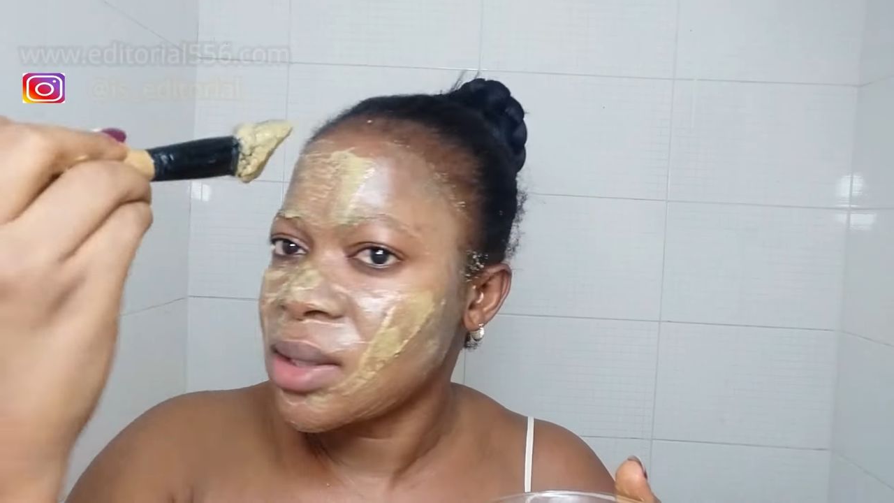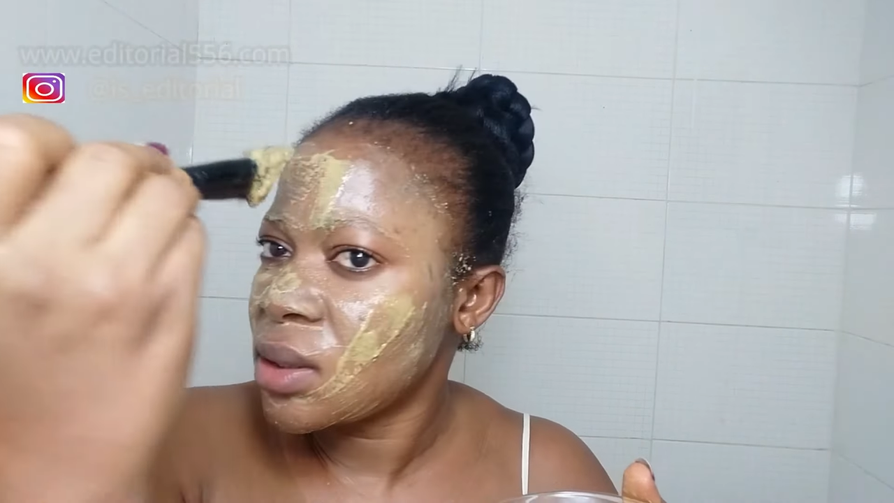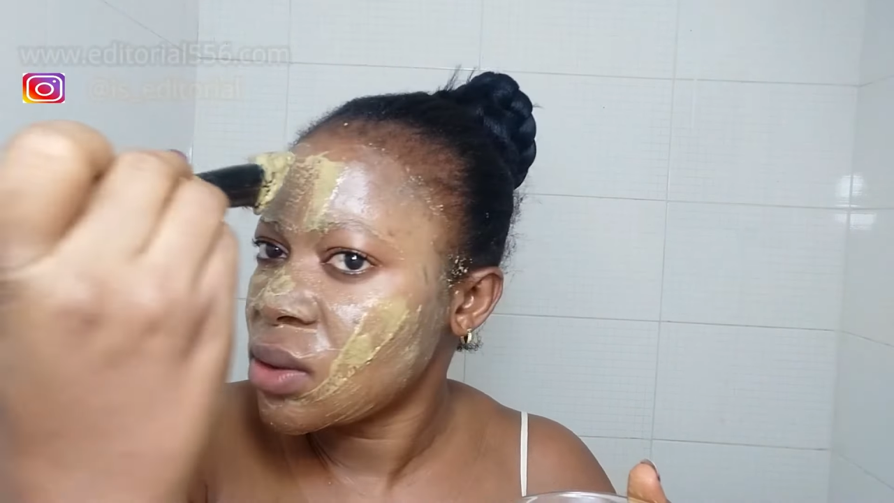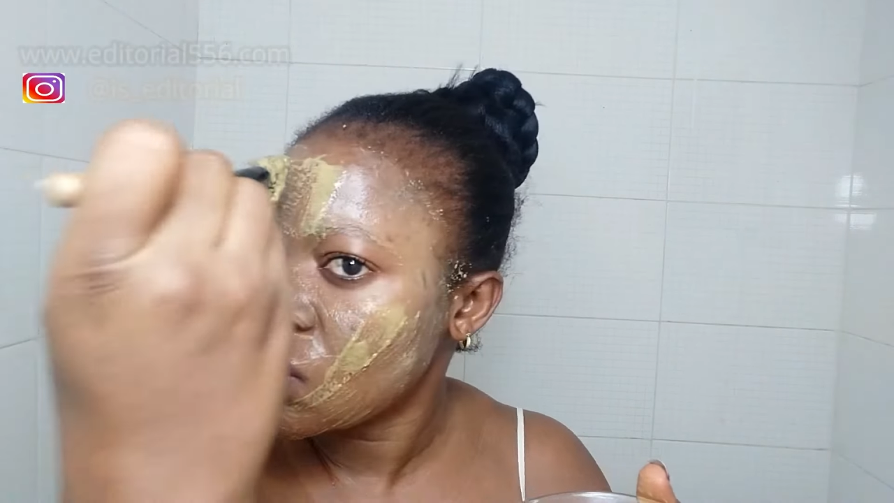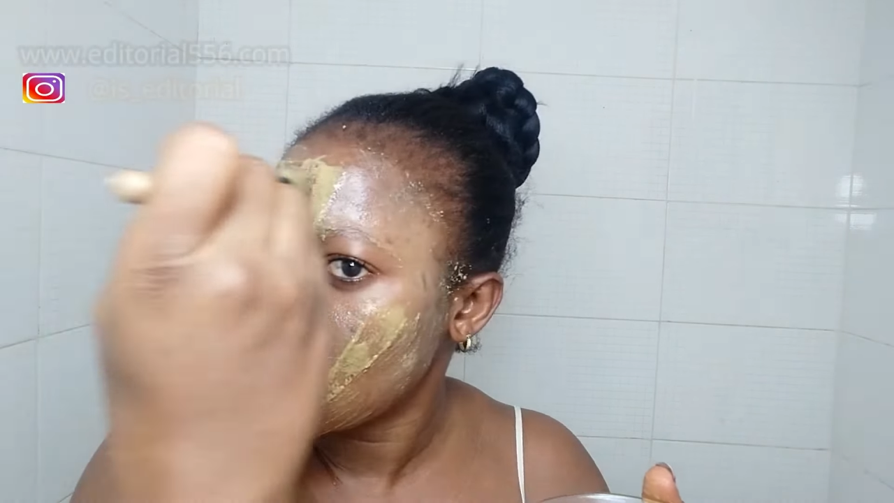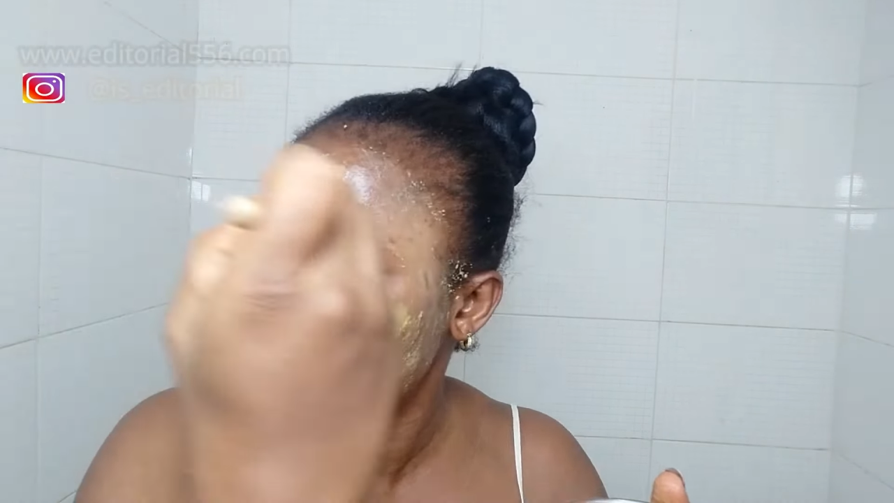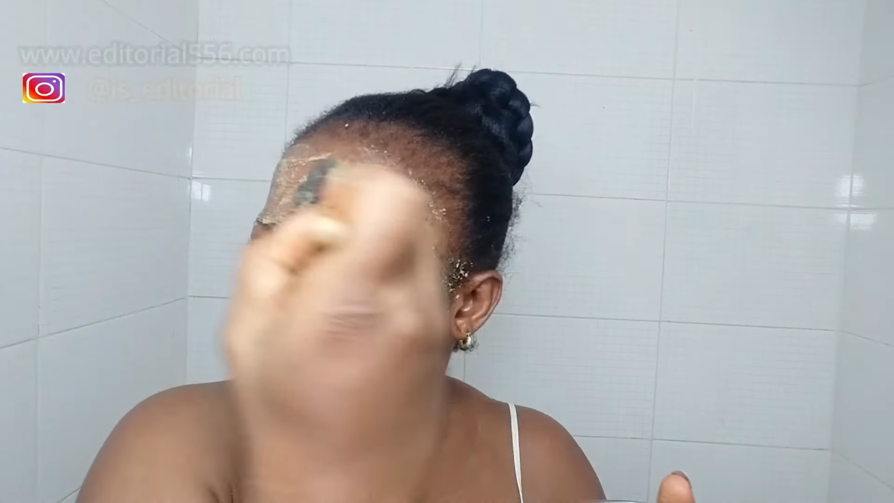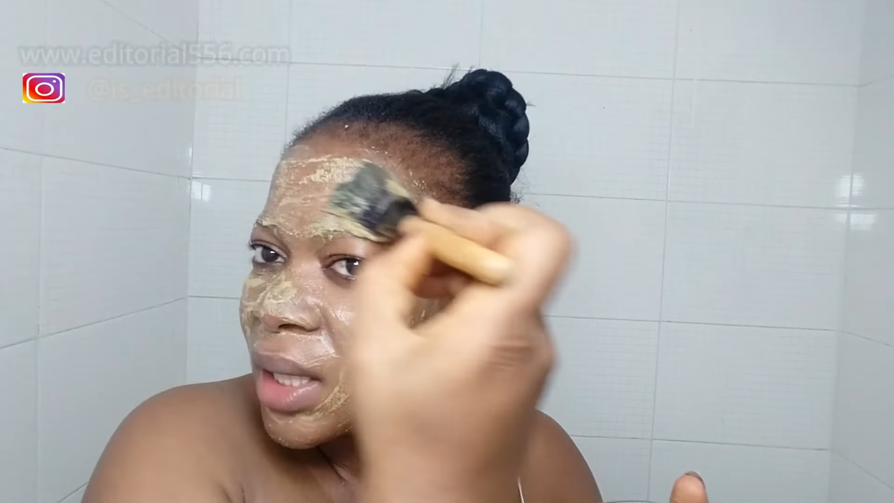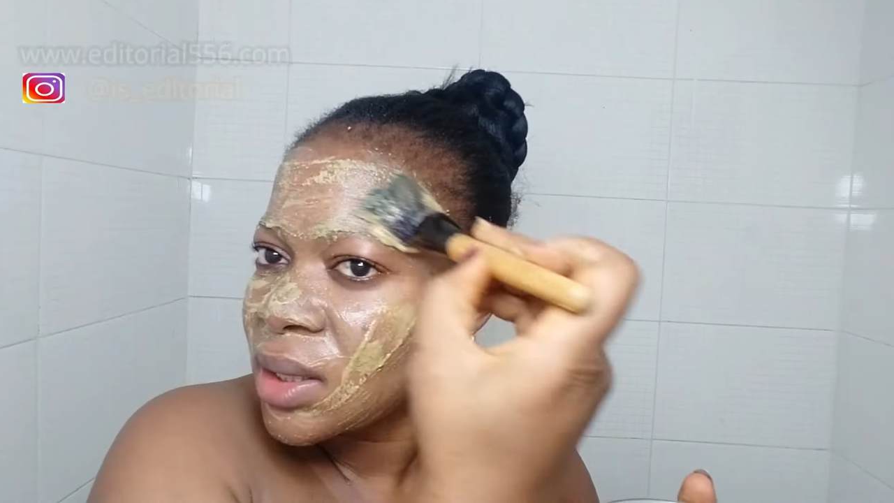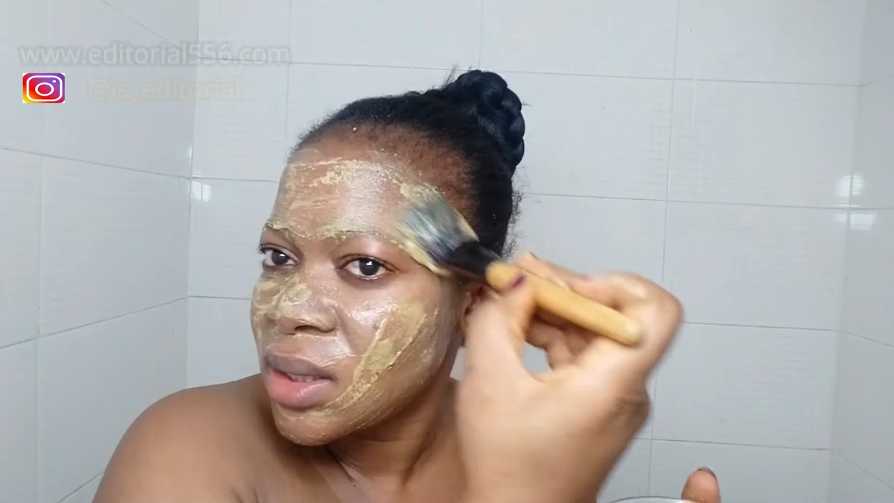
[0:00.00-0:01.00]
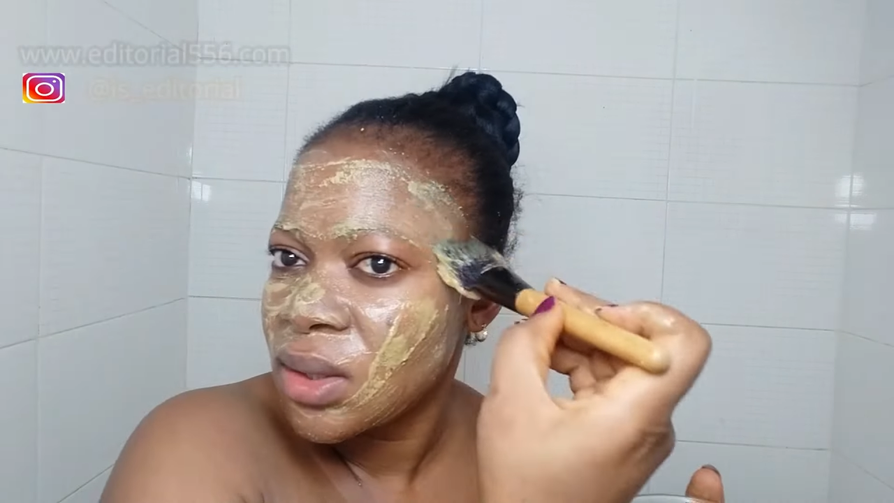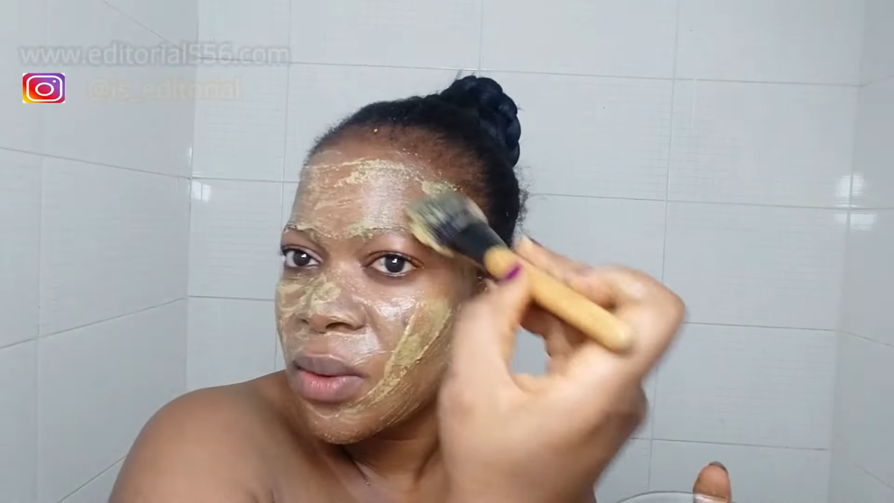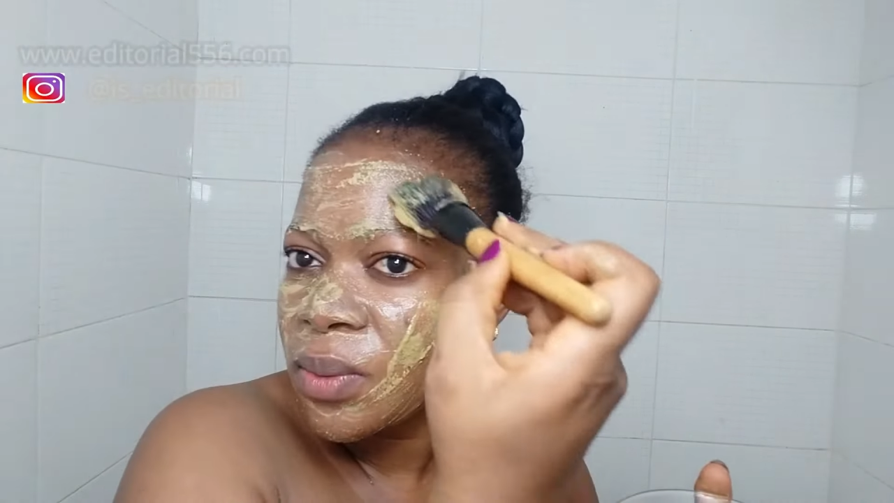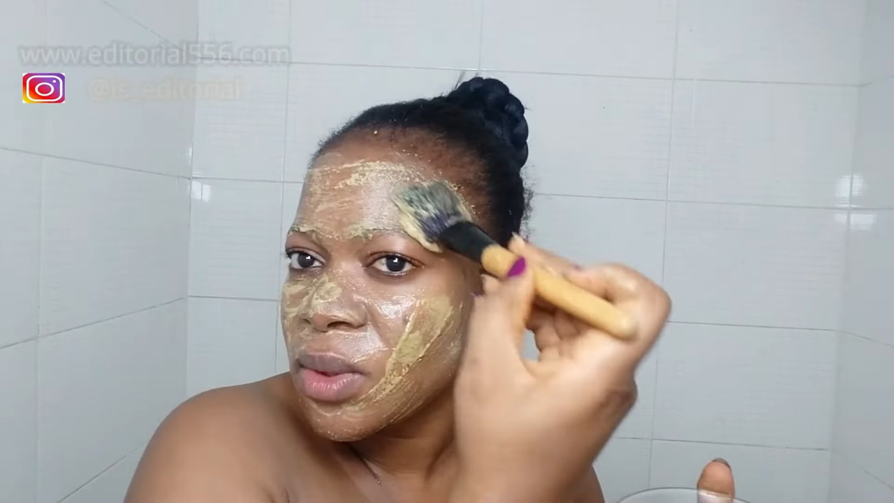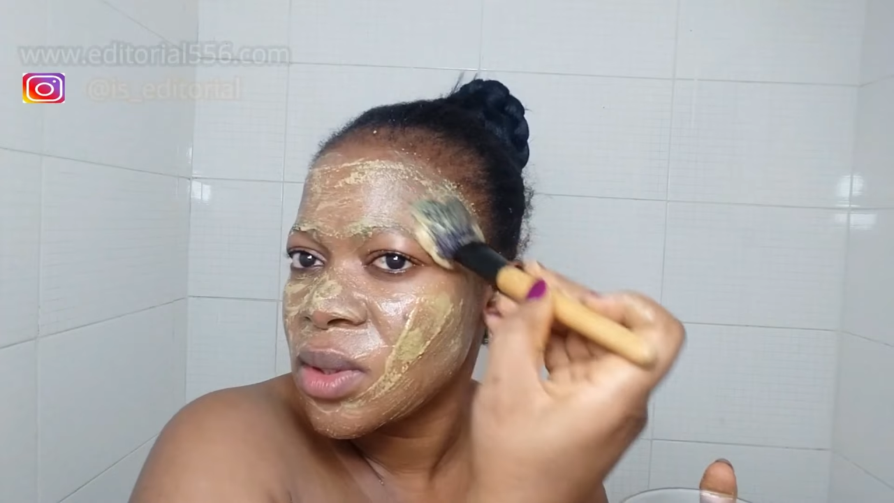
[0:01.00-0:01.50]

it could tighten up your